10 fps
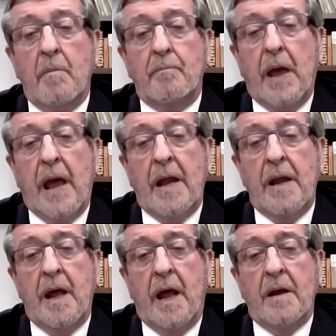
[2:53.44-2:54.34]
And
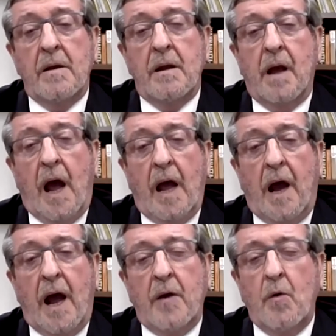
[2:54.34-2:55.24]

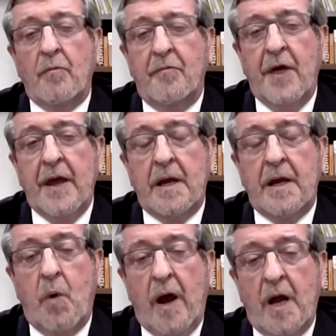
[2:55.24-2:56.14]
I don't think,
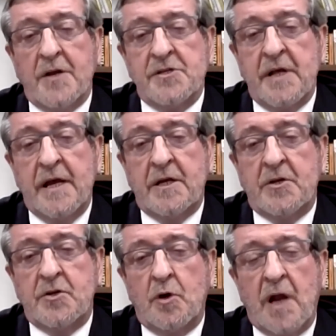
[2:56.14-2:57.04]
quite honestly, that
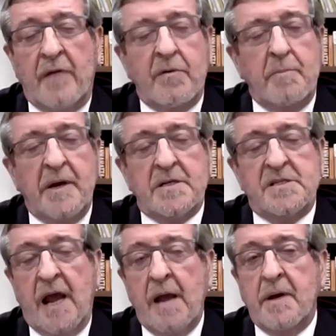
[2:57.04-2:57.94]
you could ever be the
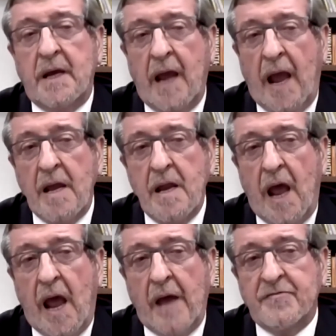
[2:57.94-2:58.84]
same again
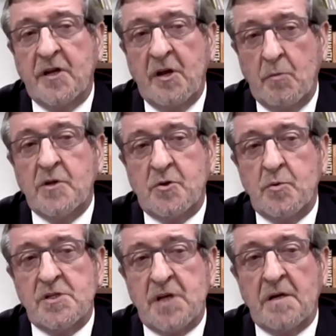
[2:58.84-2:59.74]
after you went through a
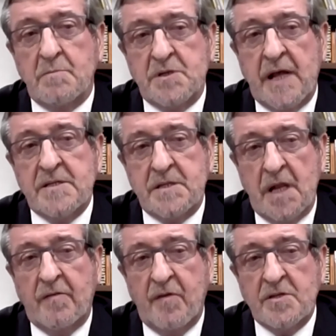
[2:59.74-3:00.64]
circumstance like
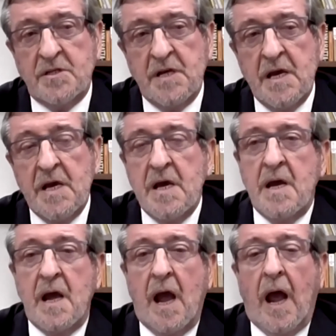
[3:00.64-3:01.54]
this.
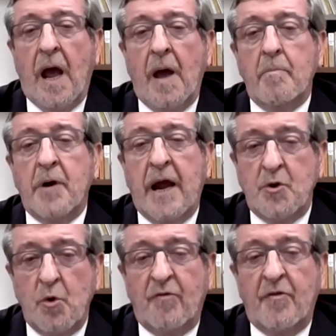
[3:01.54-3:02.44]
But I
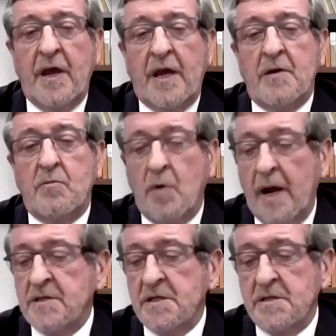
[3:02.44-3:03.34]
do think it
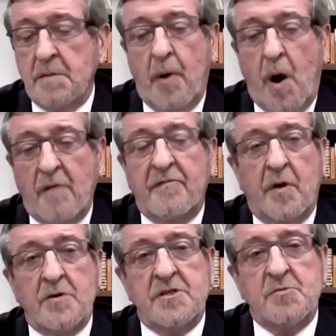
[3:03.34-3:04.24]
raises the bar for
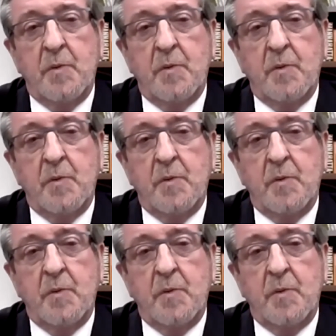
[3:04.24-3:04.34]
us as we